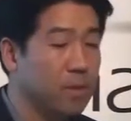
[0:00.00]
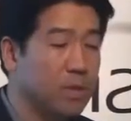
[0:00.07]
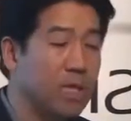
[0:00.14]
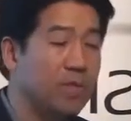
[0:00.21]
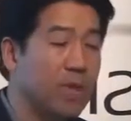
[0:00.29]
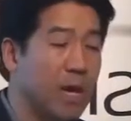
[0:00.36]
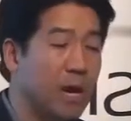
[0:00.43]

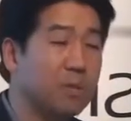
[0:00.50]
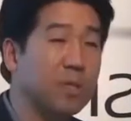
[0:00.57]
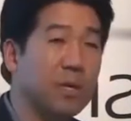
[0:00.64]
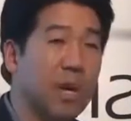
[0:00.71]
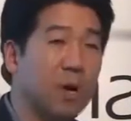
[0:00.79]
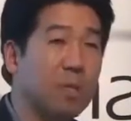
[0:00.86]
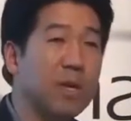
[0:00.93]
TV apps
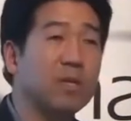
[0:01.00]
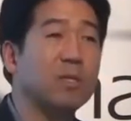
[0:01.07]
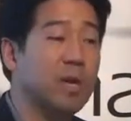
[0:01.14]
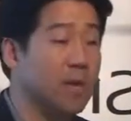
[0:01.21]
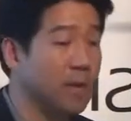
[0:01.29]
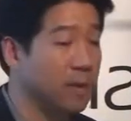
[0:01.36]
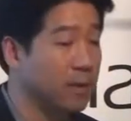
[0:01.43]
can now be
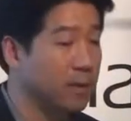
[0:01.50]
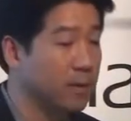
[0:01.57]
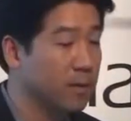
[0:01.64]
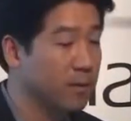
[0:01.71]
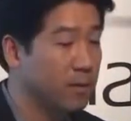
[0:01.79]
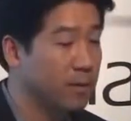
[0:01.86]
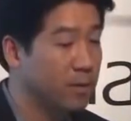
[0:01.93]
extended
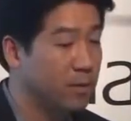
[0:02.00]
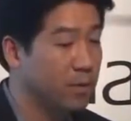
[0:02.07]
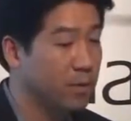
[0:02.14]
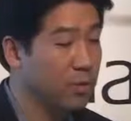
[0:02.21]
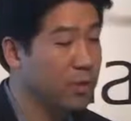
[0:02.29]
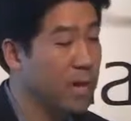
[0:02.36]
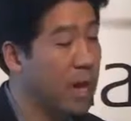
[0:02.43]

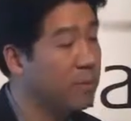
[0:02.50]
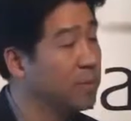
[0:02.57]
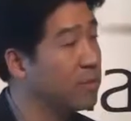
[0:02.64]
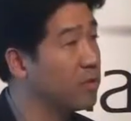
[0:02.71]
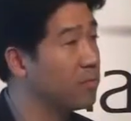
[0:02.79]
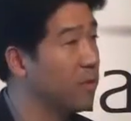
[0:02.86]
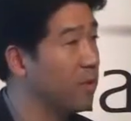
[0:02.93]
to
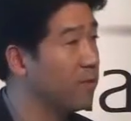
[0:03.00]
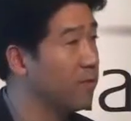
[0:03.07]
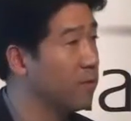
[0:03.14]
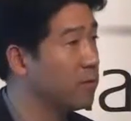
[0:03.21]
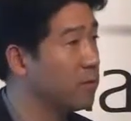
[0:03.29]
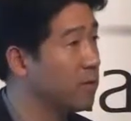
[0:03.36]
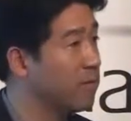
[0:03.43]
tablets and
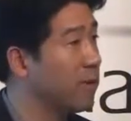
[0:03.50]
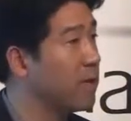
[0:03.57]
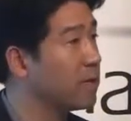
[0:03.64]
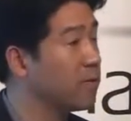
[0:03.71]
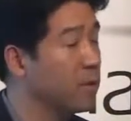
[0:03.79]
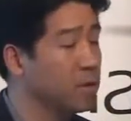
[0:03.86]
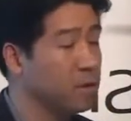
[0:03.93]
smartphones and
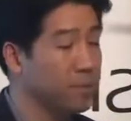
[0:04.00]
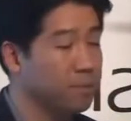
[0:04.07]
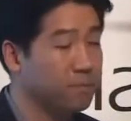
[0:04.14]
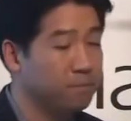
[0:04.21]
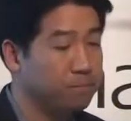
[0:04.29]
vice versa.